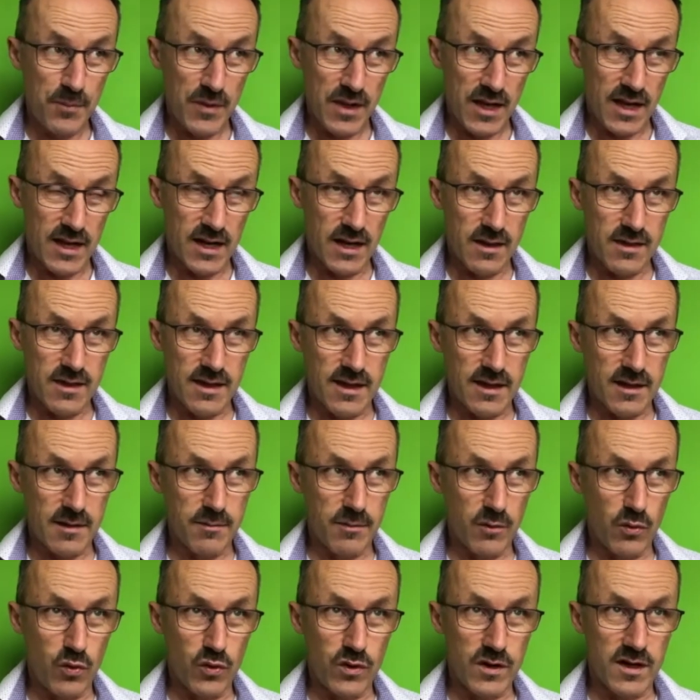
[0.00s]
And I think
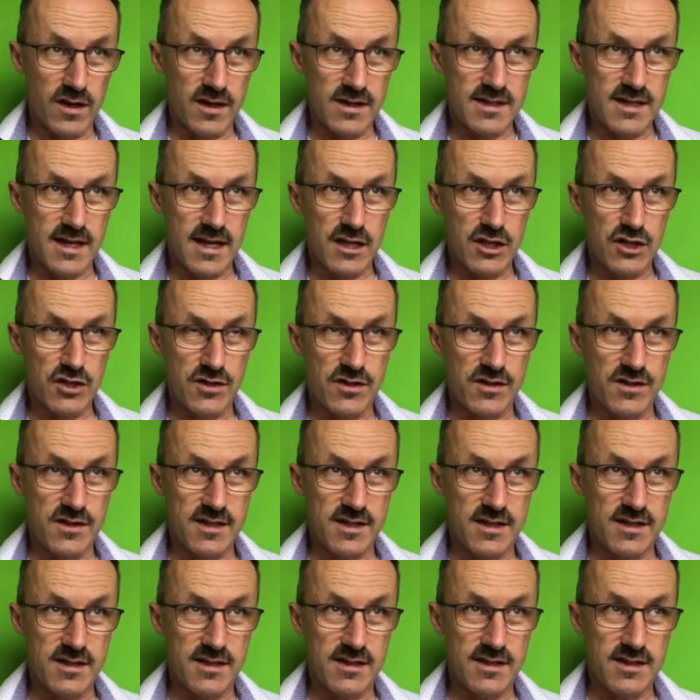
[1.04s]
organizations
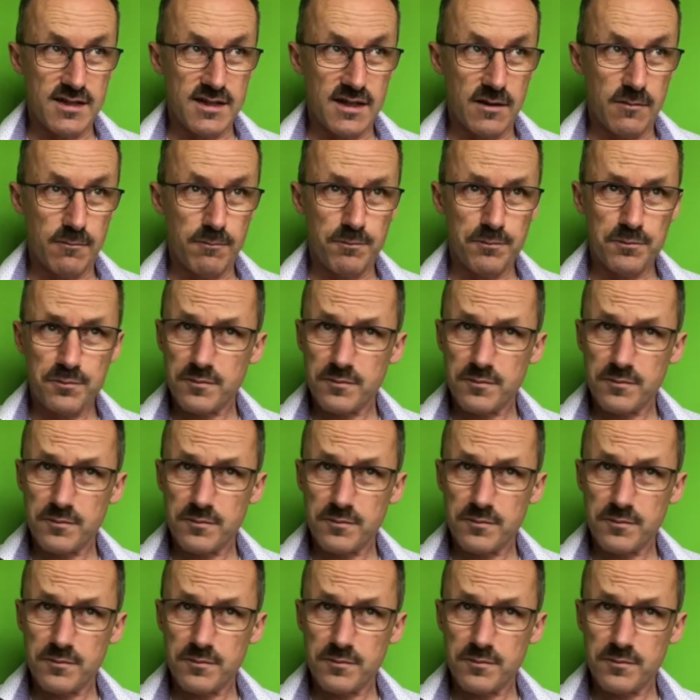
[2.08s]
and